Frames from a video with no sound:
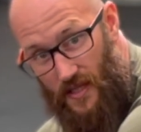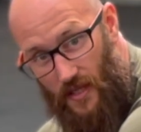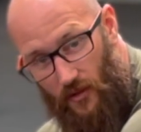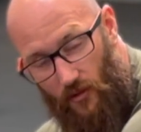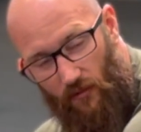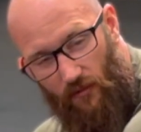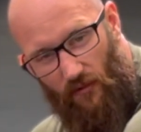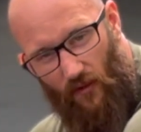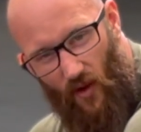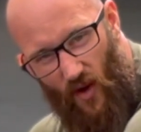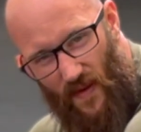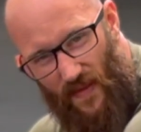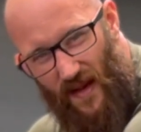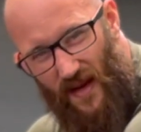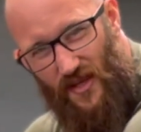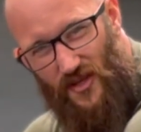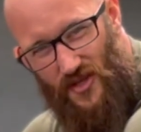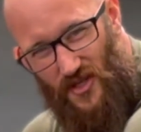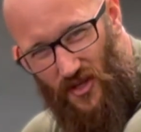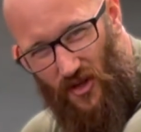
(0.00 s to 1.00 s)
And you'll find that
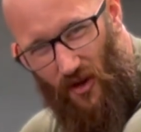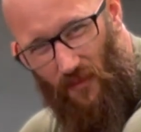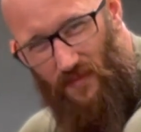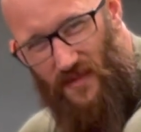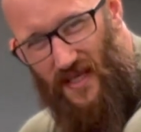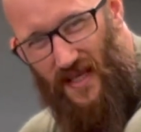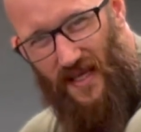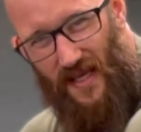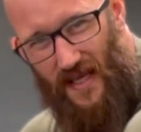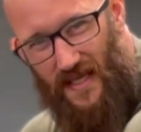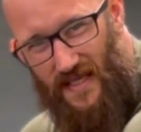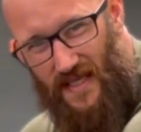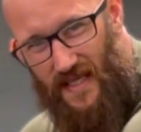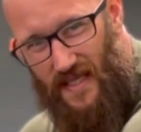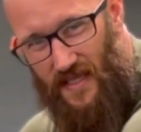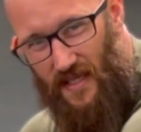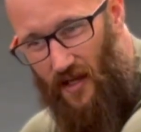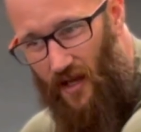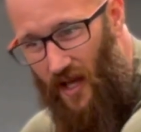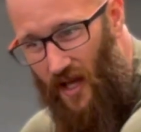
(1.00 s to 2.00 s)
it just comes and it gets
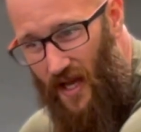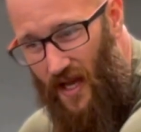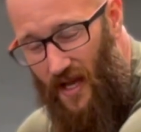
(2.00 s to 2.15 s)
easier.